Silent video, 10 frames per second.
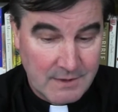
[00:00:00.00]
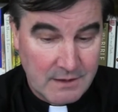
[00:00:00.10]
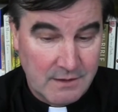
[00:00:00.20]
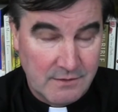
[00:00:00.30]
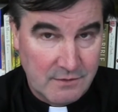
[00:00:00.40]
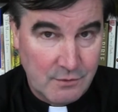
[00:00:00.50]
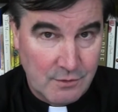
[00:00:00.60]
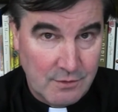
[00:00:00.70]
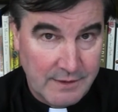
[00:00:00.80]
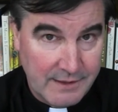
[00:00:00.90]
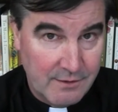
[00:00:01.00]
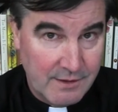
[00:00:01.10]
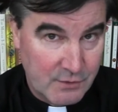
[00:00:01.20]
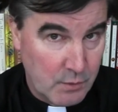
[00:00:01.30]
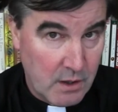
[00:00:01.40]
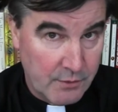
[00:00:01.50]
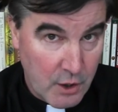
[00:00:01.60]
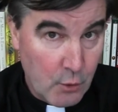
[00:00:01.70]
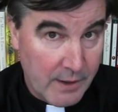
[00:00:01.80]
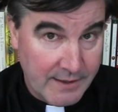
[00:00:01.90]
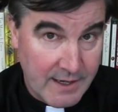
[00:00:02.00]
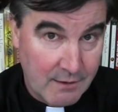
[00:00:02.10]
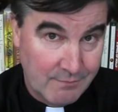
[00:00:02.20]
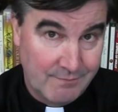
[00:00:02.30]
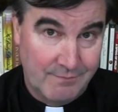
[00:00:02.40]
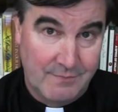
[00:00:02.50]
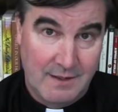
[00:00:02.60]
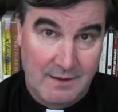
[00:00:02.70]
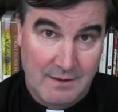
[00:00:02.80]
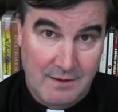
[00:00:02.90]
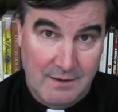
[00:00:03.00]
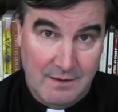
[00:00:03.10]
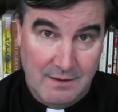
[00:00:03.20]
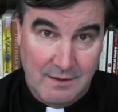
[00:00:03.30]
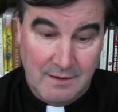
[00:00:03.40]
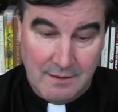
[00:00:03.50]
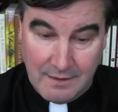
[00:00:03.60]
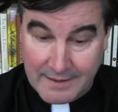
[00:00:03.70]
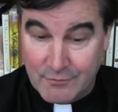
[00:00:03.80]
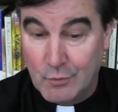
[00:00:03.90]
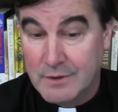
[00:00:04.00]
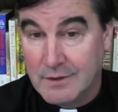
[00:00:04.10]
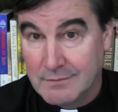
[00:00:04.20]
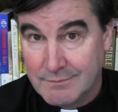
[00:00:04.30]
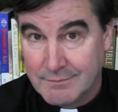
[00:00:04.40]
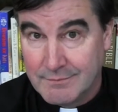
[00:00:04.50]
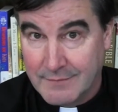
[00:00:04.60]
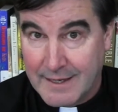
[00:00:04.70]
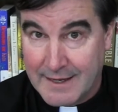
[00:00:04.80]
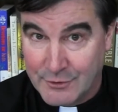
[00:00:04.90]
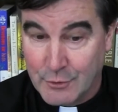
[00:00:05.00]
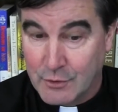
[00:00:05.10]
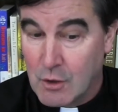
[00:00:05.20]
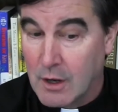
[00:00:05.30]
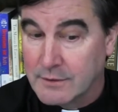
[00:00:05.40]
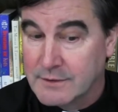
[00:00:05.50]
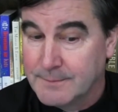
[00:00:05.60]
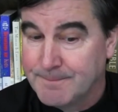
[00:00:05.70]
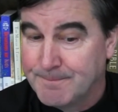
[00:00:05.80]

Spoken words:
Because sooner or later, as we all know right now, life will hand you a cross.